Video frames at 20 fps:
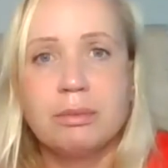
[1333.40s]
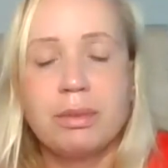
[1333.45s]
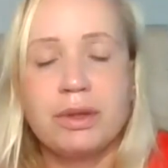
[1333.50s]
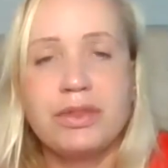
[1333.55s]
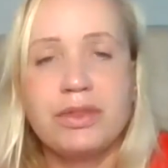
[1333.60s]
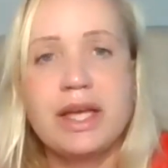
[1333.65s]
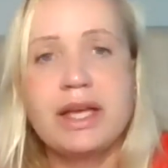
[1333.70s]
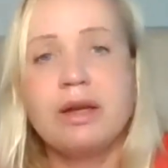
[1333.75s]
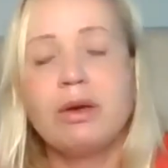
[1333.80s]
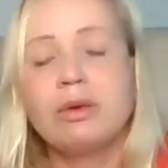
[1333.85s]

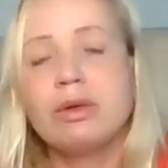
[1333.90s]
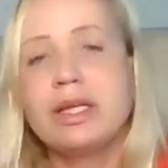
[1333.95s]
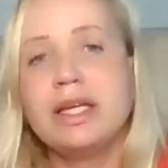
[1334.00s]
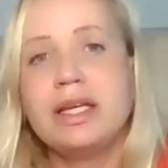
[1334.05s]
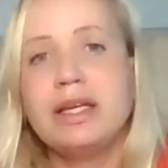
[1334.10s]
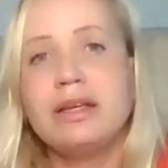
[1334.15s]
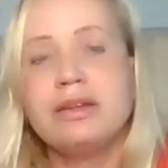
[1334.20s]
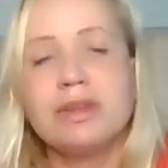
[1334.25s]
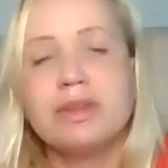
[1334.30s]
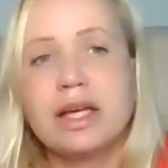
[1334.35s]
but they
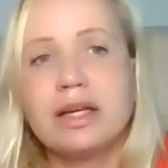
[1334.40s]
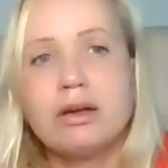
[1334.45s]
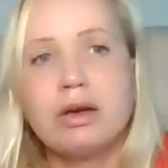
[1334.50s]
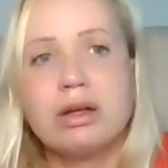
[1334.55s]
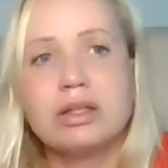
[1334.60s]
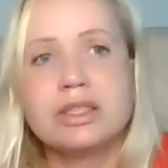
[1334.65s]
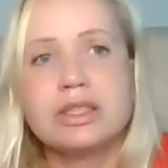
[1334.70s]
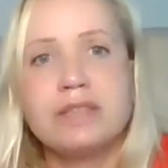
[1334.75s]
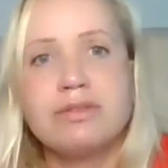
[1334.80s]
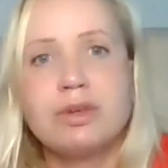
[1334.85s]

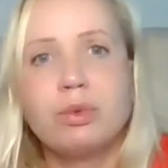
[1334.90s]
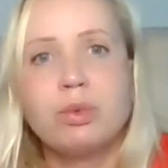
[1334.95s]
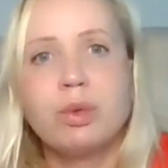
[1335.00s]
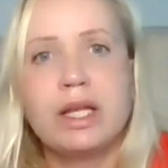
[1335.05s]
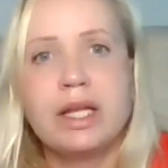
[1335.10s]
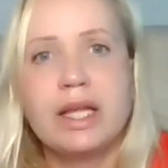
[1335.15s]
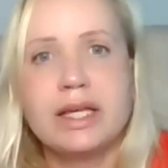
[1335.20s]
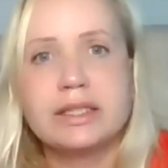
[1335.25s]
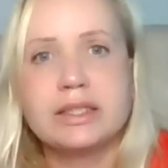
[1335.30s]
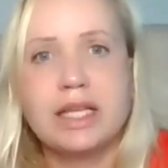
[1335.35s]
can't even
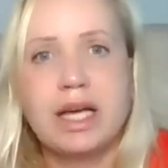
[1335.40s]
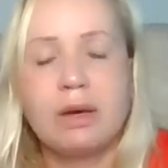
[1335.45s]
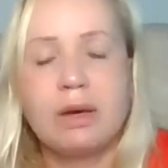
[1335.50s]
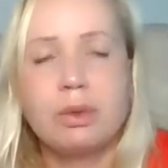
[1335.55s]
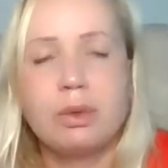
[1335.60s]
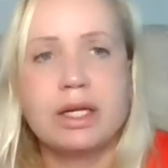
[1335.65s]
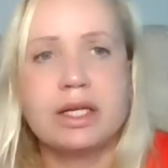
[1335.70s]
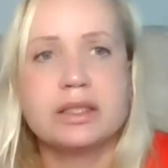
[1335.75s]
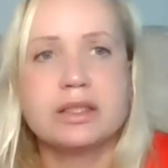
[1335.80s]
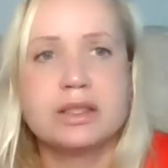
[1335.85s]
relate
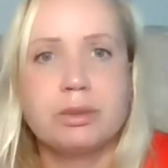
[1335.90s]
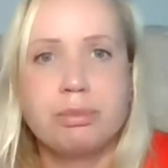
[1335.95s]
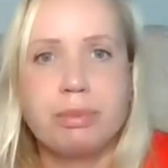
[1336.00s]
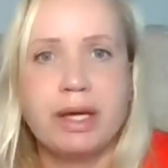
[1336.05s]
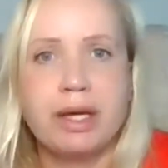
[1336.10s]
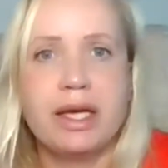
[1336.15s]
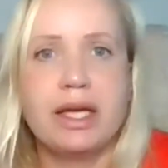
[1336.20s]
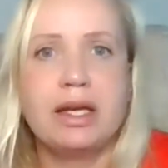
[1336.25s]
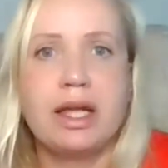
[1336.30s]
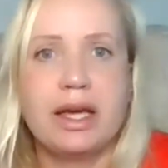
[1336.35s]
how it is to
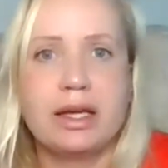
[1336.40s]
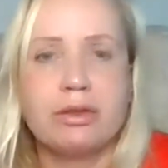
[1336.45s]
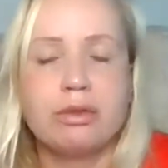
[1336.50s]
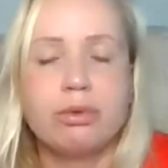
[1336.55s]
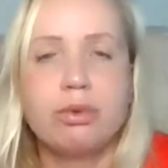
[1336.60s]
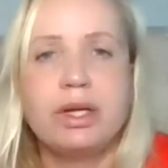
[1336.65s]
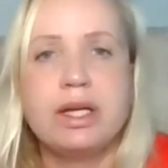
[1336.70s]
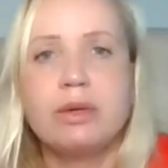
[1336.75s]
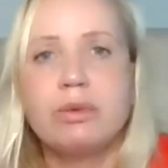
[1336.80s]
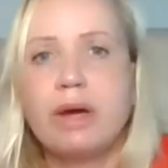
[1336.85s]
pay like
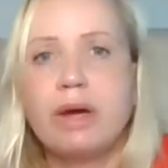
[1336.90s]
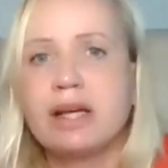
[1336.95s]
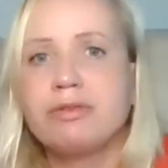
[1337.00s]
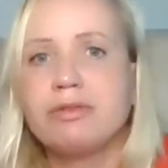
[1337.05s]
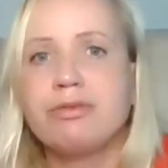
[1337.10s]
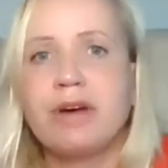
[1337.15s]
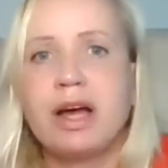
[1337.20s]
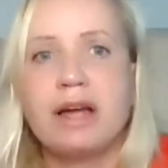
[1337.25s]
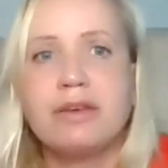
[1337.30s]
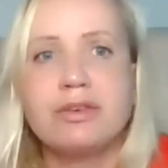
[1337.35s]

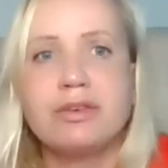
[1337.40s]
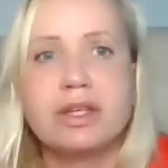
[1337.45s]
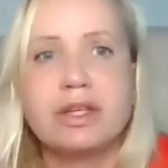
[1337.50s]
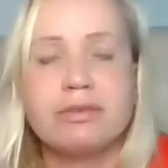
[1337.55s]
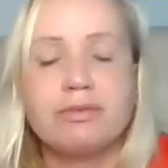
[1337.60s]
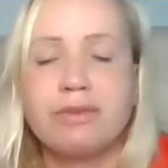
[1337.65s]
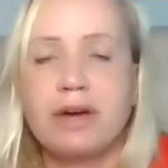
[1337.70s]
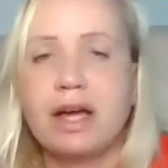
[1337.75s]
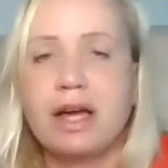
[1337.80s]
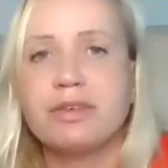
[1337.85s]
$3,000,
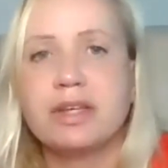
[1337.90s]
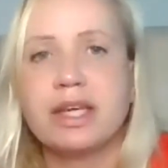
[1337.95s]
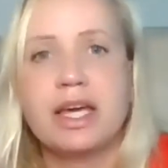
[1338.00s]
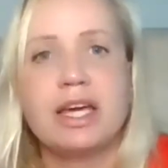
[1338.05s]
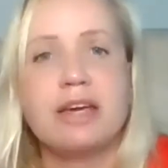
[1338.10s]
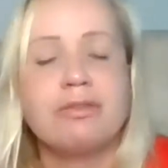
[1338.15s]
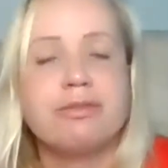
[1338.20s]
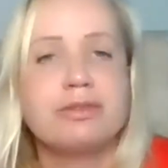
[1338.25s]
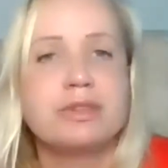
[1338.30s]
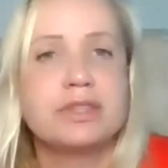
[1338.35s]

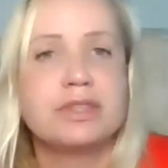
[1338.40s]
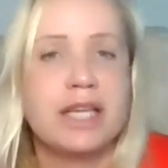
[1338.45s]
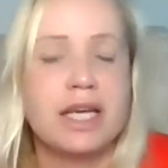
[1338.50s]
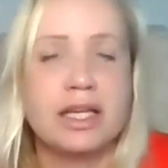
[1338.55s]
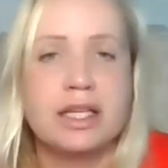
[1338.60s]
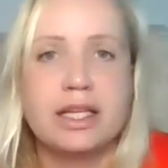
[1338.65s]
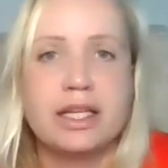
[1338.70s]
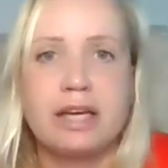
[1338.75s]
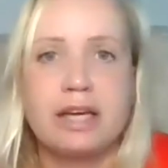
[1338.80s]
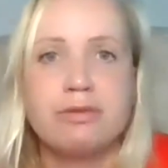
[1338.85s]
5K,
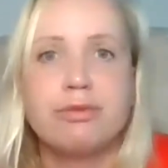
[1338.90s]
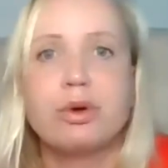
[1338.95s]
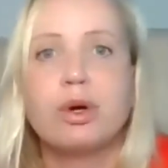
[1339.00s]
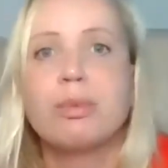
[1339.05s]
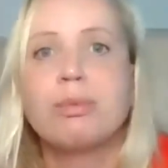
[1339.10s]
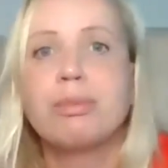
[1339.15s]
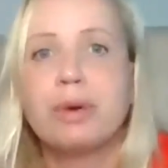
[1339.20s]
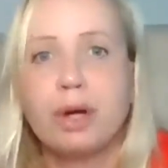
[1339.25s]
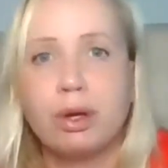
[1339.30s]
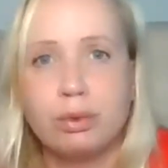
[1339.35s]
10K
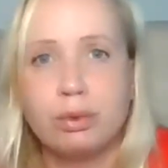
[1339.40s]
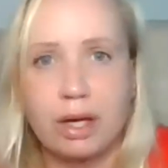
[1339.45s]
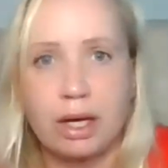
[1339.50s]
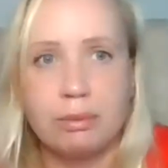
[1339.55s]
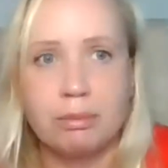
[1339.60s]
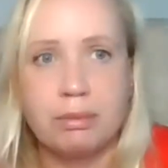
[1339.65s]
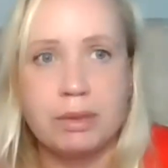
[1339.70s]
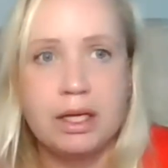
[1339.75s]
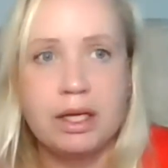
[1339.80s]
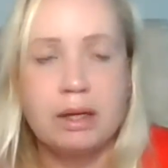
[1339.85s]
for a
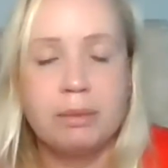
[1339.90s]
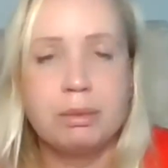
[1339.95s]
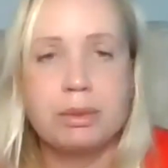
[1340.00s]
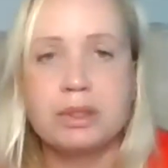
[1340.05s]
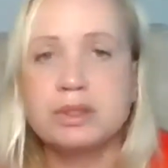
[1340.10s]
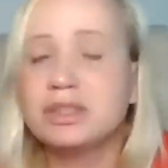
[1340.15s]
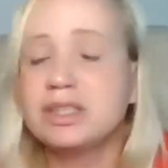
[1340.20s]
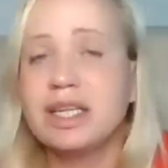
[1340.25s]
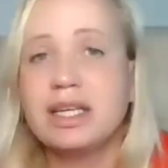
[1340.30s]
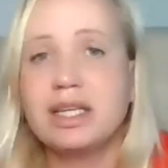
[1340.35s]
program,
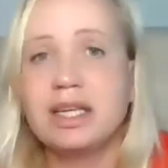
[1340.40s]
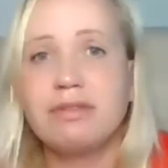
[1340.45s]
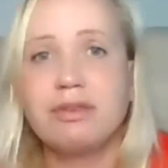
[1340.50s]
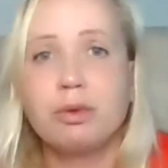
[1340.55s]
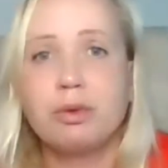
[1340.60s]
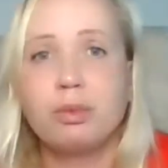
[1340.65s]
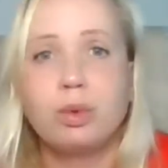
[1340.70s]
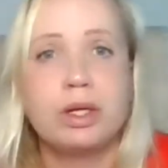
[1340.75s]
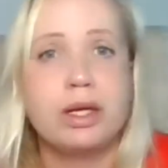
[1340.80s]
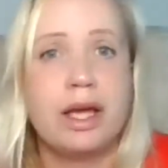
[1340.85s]
because they
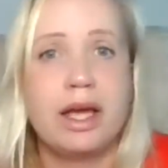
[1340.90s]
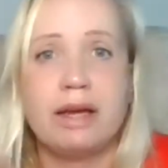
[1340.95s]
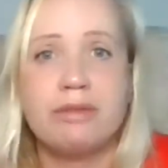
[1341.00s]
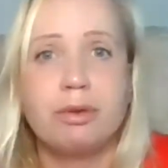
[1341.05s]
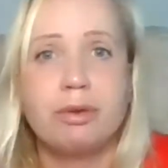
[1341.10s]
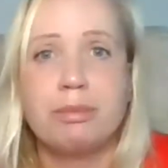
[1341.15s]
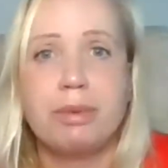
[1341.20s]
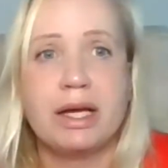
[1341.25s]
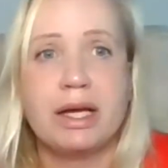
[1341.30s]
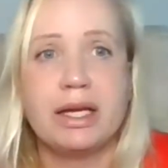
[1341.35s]
never would
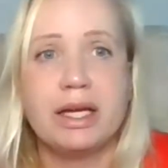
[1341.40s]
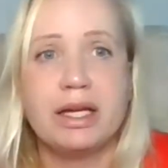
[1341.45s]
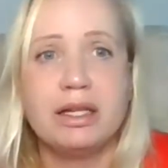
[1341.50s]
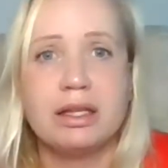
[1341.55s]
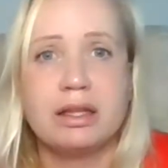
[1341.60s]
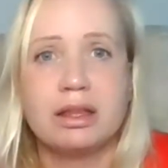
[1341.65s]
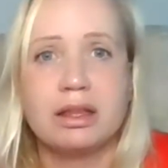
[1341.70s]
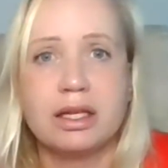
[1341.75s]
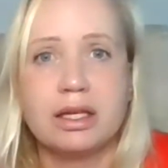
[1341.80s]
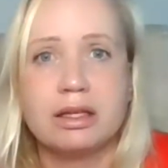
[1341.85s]
ever buy
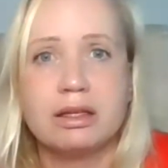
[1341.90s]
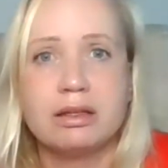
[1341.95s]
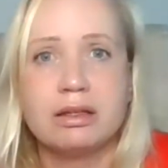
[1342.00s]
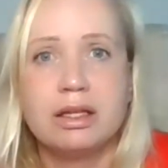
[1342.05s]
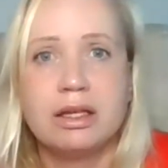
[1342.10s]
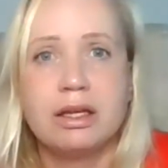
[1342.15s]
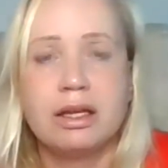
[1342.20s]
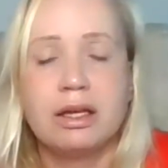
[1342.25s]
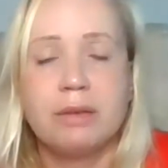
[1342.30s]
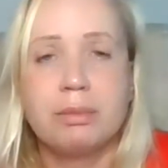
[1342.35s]
anything,
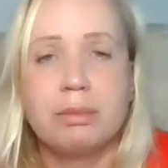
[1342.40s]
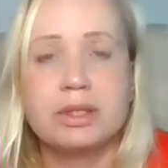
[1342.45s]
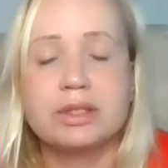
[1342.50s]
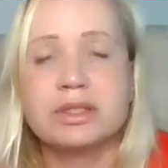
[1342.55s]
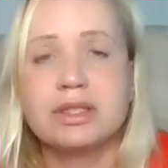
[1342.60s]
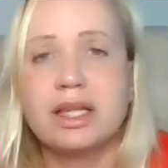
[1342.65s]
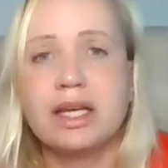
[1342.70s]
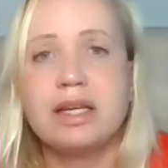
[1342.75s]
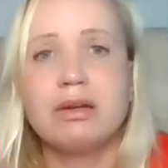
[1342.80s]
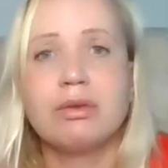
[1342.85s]

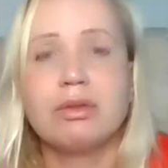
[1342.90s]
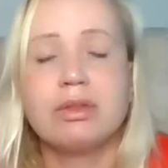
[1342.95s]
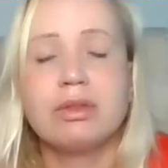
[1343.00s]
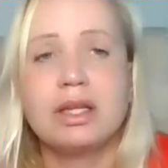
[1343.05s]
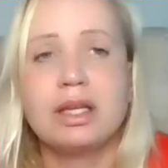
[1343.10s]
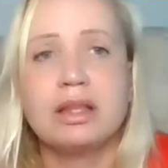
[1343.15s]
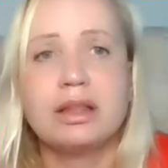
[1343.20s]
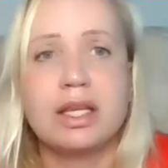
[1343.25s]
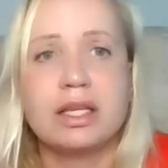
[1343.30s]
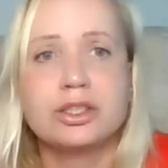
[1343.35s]
because they don't
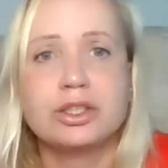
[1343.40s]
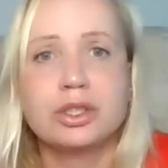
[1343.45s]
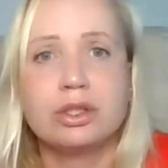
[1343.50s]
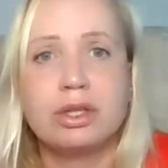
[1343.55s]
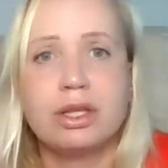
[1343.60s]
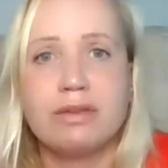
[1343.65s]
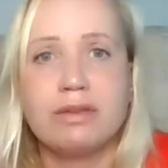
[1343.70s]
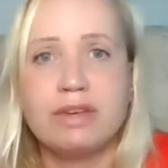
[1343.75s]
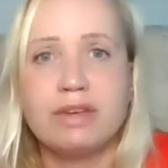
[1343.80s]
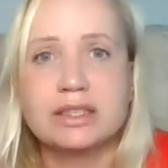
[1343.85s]
think they
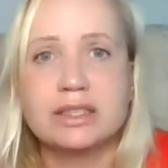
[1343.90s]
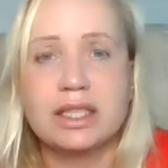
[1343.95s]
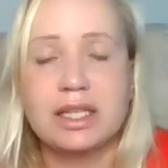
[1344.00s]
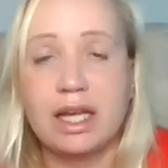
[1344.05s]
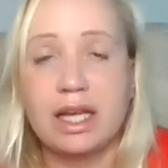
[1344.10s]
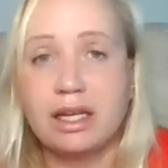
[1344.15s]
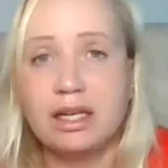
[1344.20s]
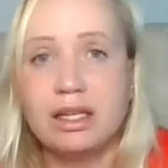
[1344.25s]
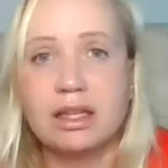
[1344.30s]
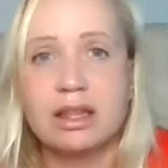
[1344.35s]
should invest
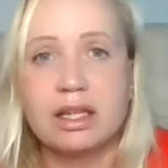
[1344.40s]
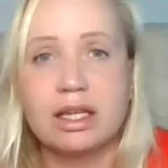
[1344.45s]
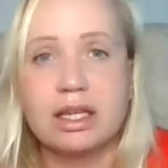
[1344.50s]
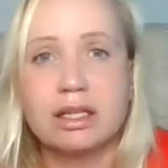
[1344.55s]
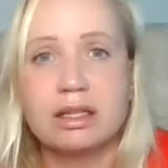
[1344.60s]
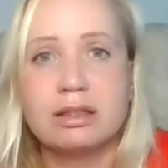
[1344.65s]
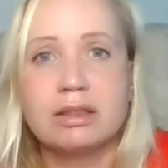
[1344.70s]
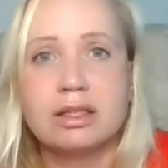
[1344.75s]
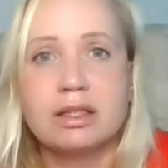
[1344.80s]
in anything,